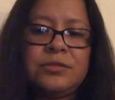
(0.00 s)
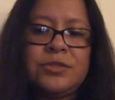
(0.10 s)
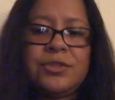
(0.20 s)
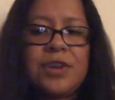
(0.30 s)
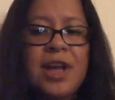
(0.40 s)

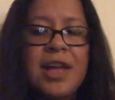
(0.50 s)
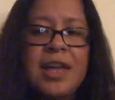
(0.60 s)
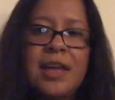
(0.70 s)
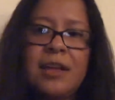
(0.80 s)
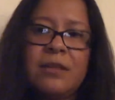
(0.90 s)
try
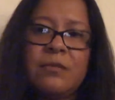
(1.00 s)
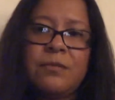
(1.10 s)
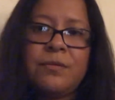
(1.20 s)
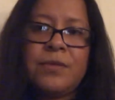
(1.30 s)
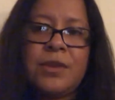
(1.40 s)
and
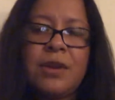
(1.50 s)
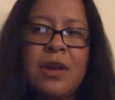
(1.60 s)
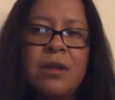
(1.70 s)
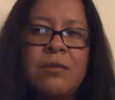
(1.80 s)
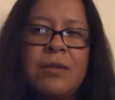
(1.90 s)
figure
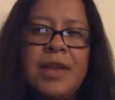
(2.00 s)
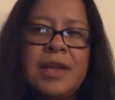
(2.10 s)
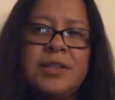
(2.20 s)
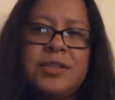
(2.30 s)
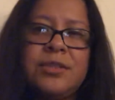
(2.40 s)
out a
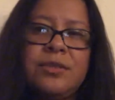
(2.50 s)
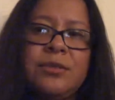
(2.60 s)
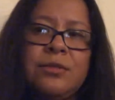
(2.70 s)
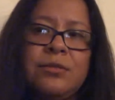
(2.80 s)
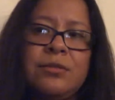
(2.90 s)
way
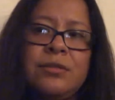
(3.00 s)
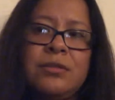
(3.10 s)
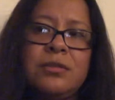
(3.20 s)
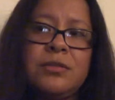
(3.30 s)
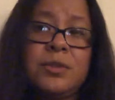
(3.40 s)
to
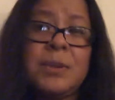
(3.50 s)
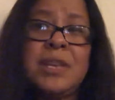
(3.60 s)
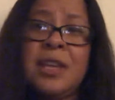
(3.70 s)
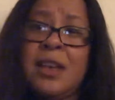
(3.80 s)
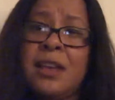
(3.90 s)

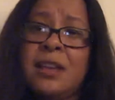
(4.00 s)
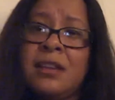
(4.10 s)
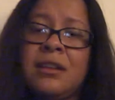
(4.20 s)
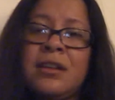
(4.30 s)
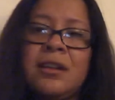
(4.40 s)
tweak it
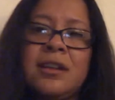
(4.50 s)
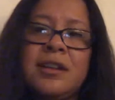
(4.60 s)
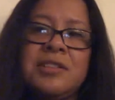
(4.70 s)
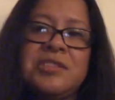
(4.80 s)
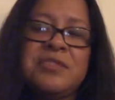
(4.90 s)

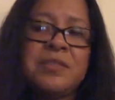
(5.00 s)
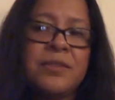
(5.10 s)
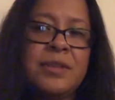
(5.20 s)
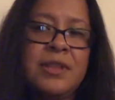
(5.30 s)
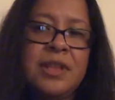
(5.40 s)
and do
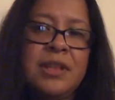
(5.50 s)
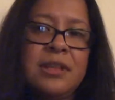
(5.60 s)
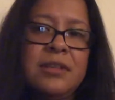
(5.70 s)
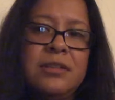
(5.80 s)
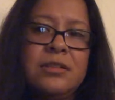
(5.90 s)
different
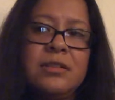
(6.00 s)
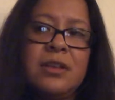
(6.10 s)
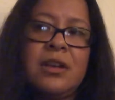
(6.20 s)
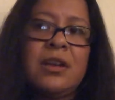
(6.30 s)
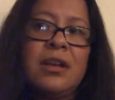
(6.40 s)
things,
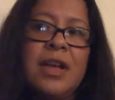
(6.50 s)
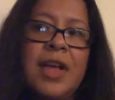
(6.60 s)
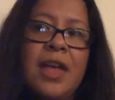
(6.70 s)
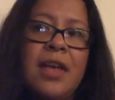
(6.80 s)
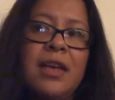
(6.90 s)

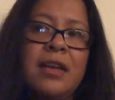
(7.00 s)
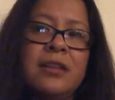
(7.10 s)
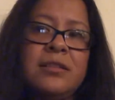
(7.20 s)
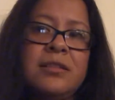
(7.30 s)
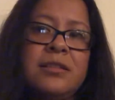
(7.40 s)

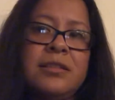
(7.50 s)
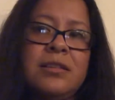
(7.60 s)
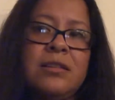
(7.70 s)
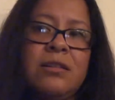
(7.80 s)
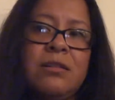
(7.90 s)
and
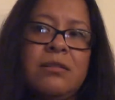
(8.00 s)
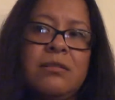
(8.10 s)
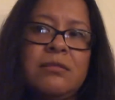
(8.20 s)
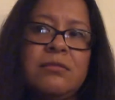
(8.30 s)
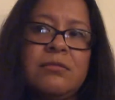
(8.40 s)
still
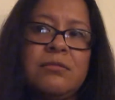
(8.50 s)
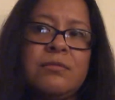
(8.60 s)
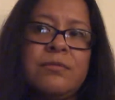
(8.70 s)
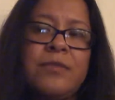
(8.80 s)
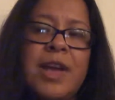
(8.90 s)

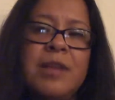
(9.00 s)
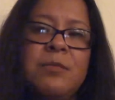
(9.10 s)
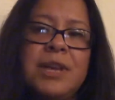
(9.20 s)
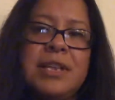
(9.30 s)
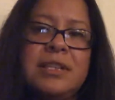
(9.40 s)
find
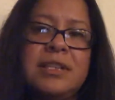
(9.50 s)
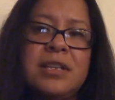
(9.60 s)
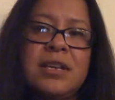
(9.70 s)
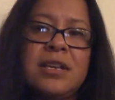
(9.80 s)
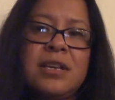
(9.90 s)
ways to
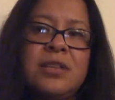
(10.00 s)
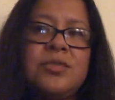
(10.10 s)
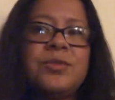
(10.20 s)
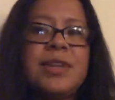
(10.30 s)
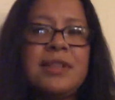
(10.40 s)

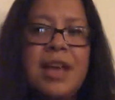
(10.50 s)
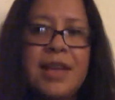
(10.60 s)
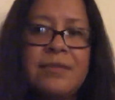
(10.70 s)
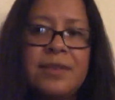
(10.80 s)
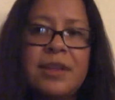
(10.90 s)
enjoy
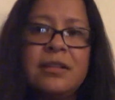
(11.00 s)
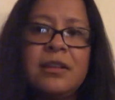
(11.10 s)
life and